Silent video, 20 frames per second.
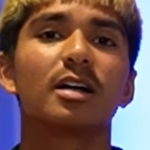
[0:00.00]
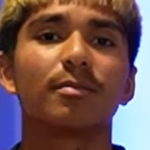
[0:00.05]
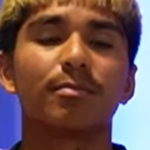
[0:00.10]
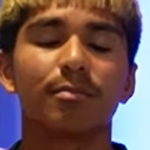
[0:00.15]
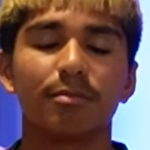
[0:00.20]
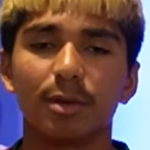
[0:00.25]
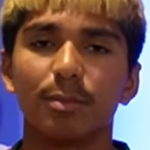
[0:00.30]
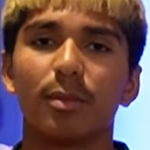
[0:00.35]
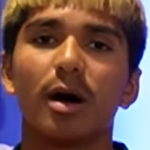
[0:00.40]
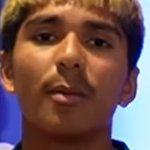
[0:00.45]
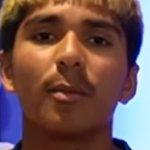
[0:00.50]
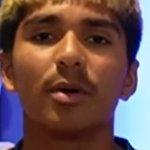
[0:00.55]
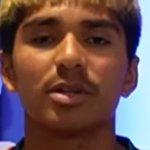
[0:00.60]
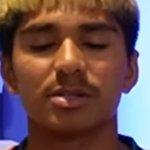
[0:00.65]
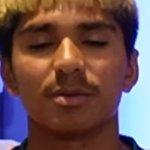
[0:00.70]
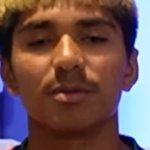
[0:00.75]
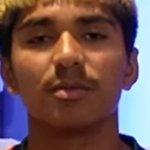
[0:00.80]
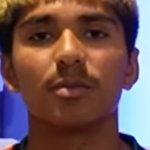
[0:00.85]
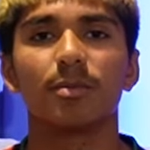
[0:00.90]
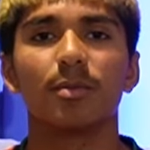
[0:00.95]
you might want
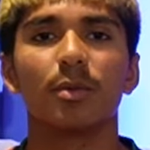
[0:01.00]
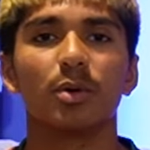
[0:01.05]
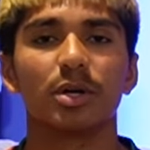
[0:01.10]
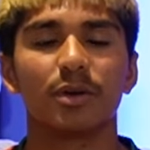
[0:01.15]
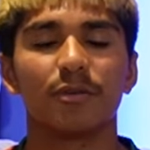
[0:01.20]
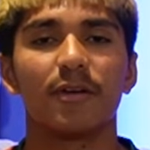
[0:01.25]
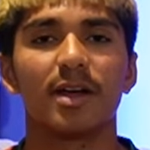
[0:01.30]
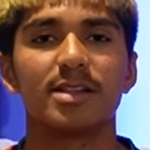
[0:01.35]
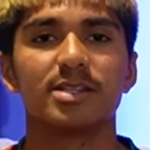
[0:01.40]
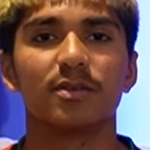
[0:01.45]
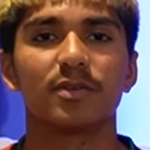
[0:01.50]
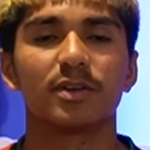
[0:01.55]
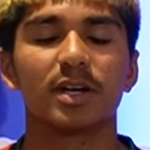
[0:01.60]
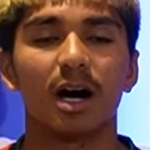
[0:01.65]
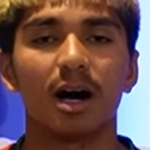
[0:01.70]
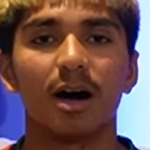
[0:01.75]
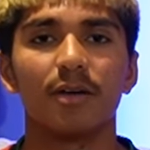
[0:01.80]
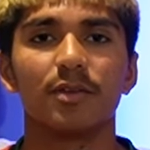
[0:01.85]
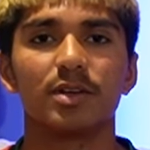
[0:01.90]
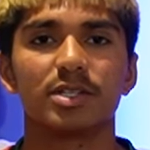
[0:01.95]
some more defensive
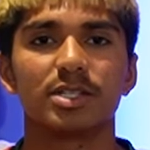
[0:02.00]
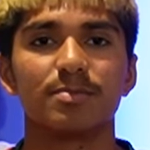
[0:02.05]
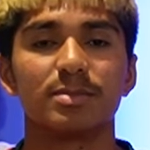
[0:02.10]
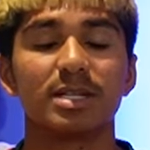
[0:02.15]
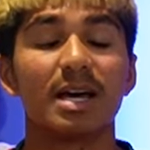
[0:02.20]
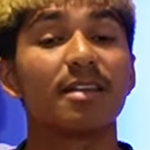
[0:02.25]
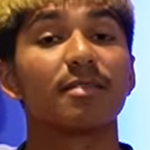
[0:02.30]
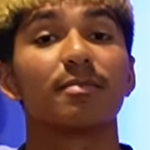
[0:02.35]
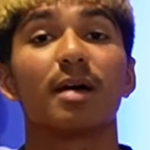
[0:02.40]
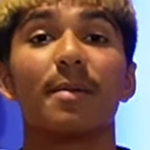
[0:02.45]
cover, some depth,